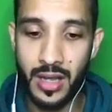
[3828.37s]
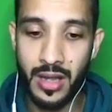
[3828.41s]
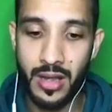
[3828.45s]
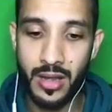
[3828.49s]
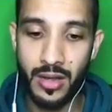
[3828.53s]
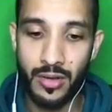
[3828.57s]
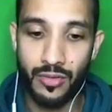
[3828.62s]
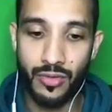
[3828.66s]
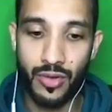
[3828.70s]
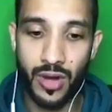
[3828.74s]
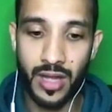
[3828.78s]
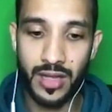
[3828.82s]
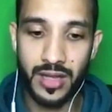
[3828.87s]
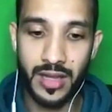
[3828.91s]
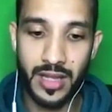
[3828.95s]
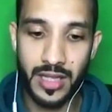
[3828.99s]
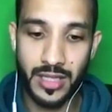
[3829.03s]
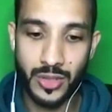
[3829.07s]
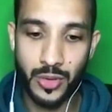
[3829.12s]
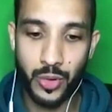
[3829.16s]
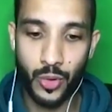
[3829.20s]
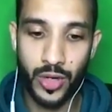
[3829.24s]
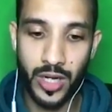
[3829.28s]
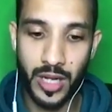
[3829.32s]
rather than
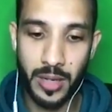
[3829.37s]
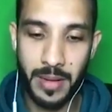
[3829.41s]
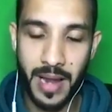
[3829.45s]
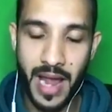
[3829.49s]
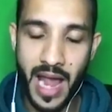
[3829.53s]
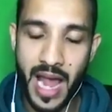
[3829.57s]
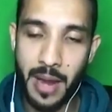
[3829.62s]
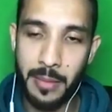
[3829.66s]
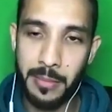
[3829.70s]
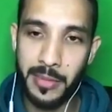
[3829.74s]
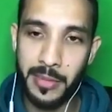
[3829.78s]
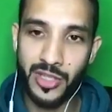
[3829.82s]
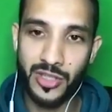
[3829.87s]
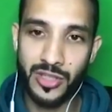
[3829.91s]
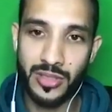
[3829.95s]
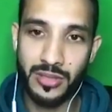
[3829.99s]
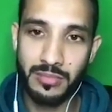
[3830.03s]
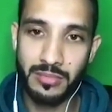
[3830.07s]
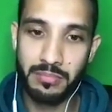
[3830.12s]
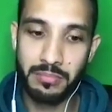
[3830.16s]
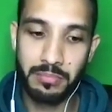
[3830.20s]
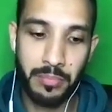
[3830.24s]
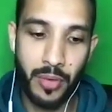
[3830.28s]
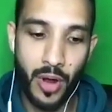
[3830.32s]
talking about how many
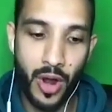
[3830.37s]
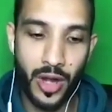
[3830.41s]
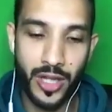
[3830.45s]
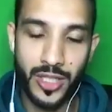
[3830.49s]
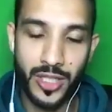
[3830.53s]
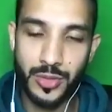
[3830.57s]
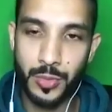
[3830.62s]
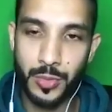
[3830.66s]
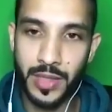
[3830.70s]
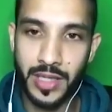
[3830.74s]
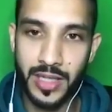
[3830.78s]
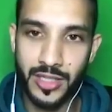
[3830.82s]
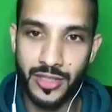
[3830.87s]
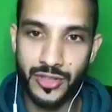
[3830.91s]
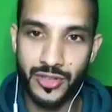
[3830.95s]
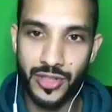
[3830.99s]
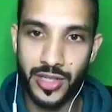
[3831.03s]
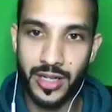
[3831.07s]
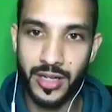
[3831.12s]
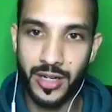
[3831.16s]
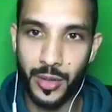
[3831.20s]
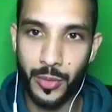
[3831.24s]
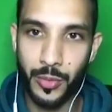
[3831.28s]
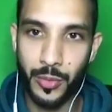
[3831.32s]
pints we can
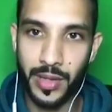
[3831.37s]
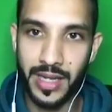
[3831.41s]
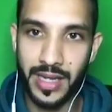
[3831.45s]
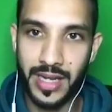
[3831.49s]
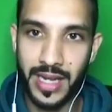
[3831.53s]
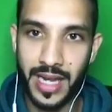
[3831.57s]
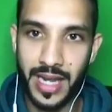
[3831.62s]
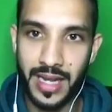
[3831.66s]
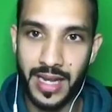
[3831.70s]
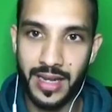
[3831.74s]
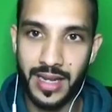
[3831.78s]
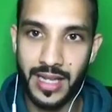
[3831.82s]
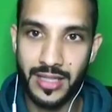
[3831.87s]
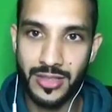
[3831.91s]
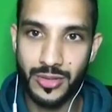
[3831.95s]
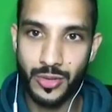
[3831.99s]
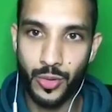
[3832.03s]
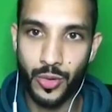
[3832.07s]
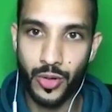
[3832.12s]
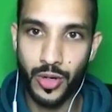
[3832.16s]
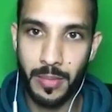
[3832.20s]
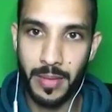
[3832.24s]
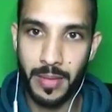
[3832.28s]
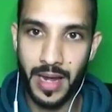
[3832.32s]
drink on a weekend, let's
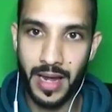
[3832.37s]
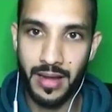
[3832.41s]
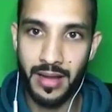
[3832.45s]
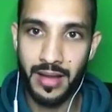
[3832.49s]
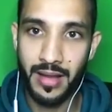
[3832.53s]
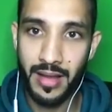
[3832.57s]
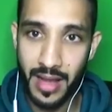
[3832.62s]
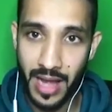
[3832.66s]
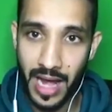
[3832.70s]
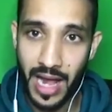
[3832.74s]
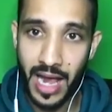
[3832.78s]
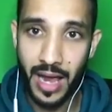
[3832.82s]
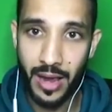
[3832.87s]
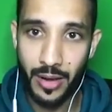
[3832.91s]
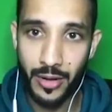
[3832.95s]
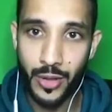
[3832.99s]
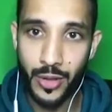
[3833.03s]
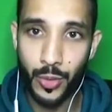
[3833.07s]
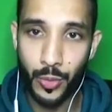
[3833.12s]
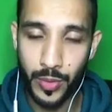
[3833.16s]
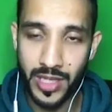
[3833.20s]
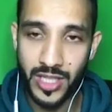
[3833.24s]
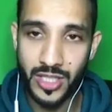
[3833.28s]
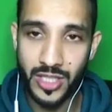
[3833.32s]
talk about how
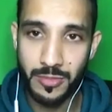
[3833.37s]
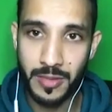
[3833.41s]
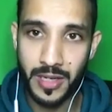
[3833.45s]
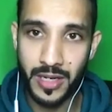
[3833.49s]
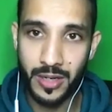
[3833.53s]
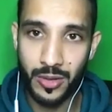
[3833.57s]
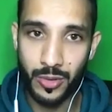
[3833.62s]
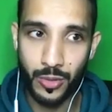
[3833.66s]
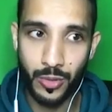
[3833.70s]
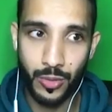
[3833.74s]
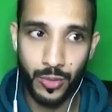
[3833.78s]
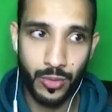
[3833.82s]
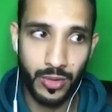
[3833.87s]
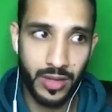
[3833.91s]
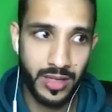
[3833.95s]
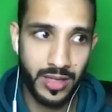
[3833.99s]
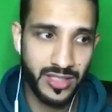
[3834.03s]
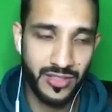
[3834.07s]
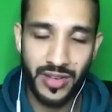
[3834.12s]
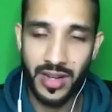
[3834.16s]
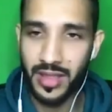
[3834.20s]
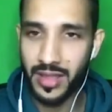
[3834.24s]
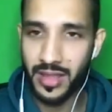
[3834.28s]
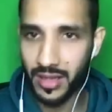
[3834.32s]
your week's been, or is
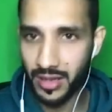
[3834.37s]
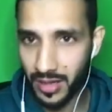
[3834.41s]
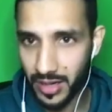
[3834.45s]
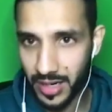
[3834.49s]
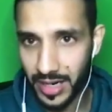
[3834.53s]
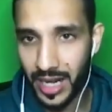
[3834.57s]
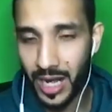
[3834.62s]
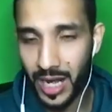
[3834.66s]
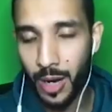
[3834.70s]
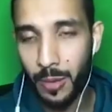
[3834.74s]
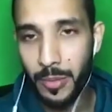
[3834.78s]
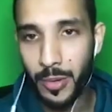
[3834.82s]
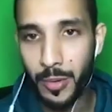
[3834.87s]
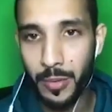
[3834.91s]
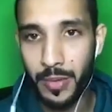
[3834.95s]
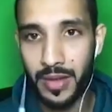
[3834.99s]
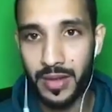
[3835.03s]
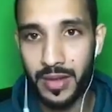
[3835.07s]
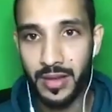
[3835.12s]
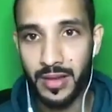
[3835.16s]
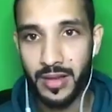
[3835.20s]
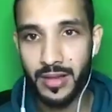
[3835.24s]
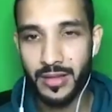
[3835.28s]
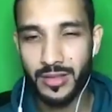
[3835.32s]
there anything I can help you
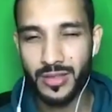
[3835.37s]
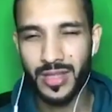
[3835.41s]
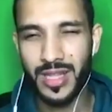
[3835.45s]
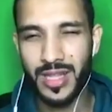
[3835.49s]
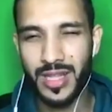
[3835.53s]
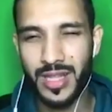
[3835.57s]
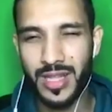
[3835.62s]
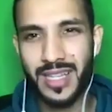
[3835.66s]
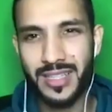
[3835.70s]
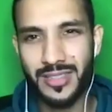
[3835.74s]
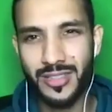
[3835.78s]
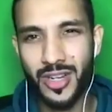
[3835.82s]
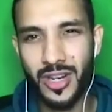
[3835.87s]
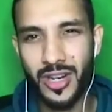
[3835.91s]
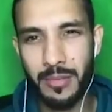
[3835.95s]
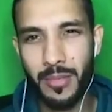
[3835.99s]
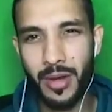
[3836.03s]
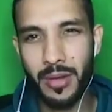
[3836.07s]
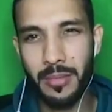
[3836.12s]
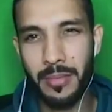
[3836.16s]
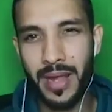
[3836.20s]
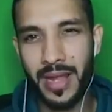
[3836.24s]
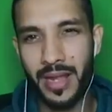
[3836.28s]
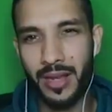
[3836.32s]
with. So that's kind of
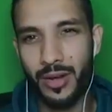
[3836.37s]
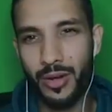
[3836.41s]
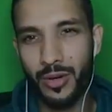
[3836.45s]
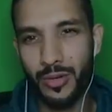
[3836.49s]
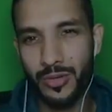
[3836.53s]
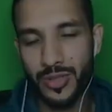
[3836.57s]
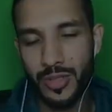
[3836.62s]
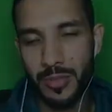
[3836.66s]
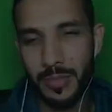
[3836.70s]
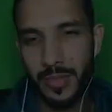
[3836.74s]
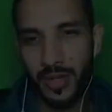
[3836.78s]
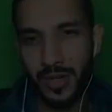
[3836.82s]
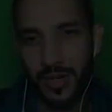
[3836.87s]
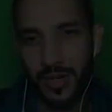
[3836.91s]
my main goals, to be honest.